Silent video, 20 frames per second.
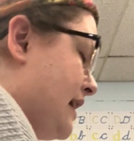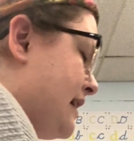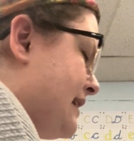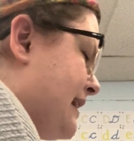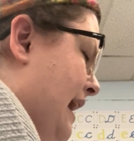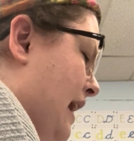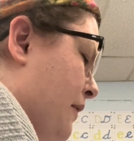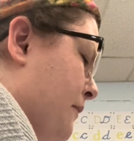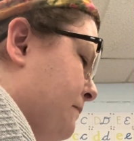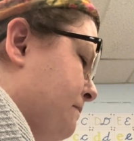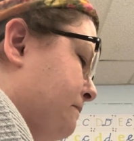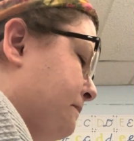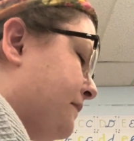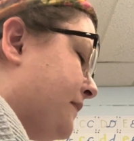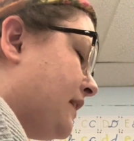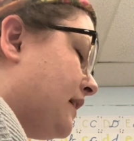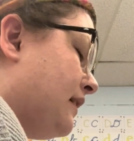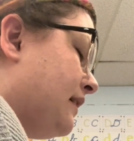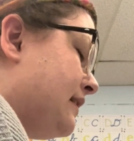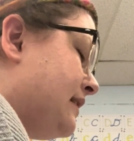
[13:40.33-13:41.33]
Now,
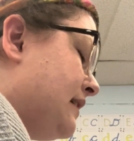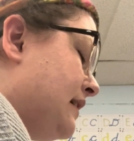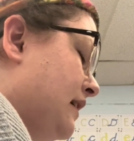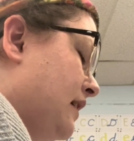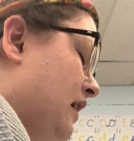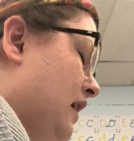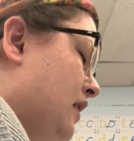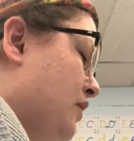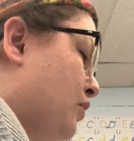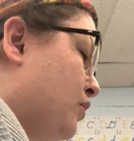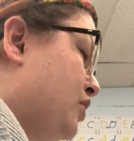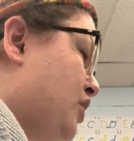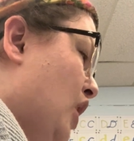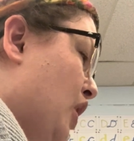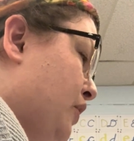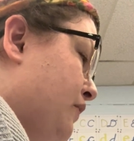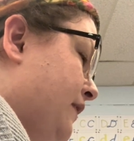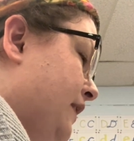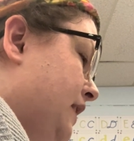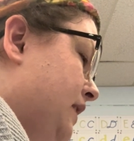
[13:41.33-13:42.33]

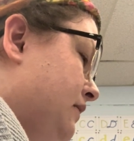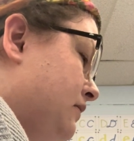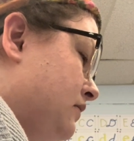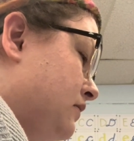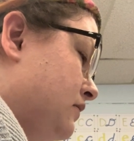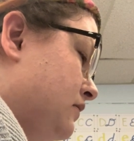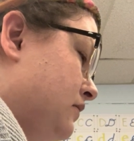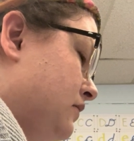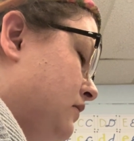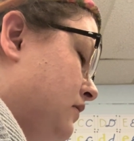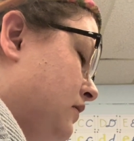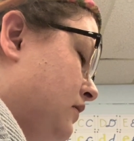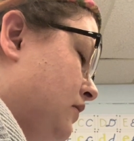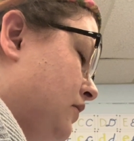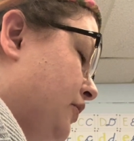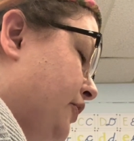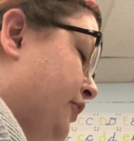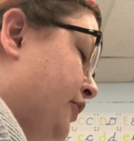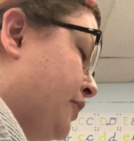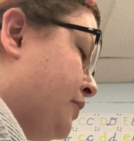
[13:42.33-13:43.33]
Nova,
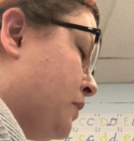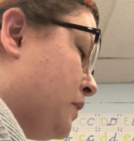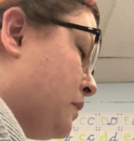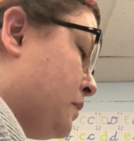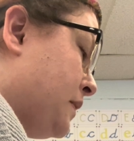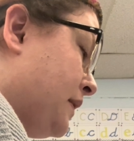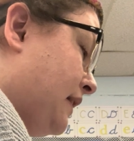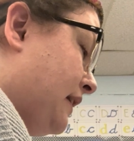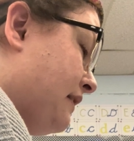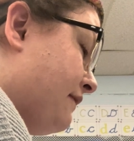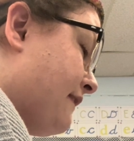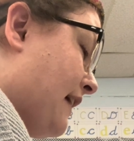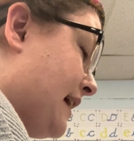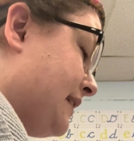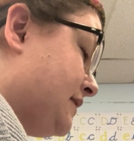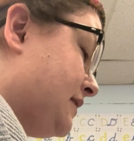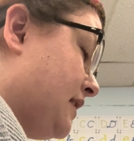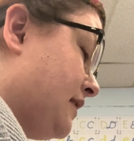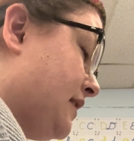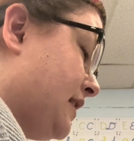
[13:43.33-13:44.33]
you are really
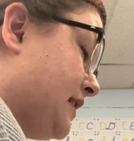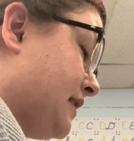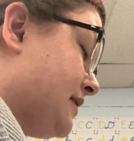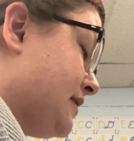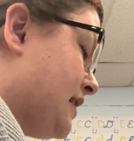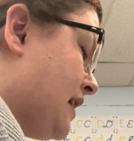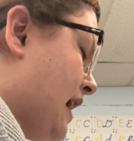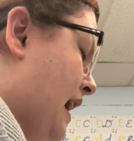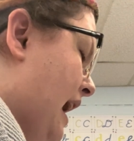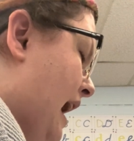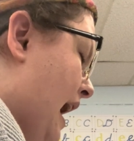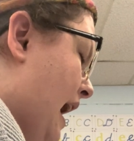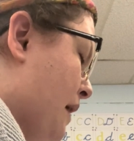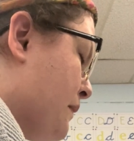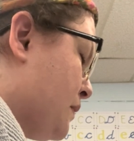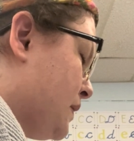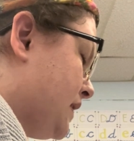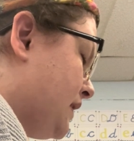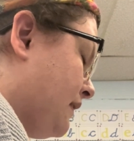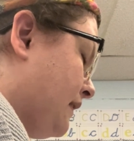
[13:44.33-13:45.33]
fast at this. I
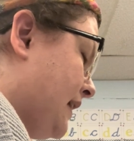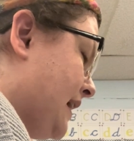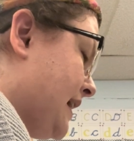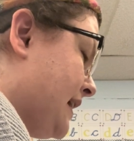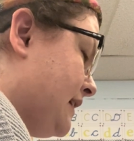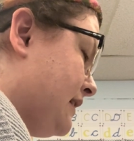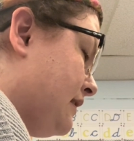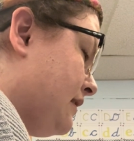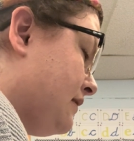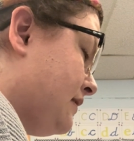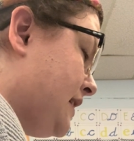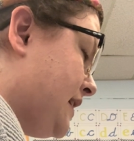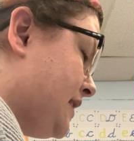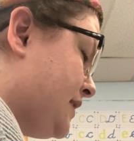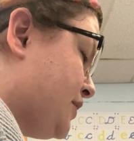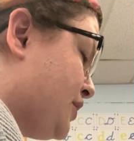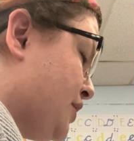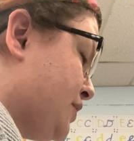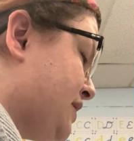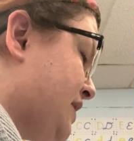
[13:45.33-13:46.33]
want to let these
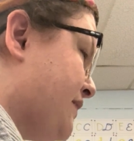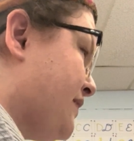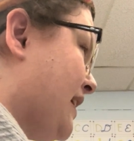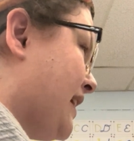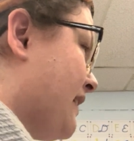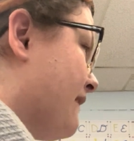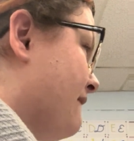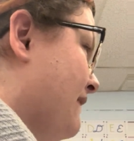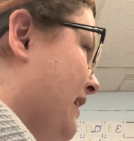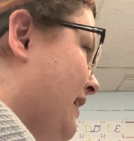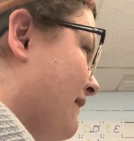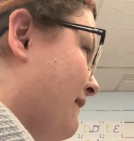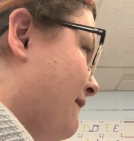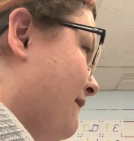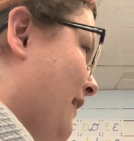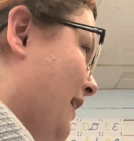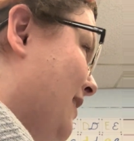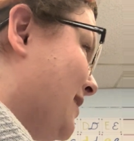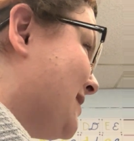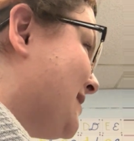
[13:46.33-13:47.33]
two see if they can find it
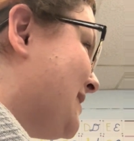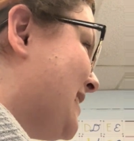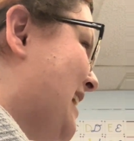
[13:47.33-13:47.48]
first.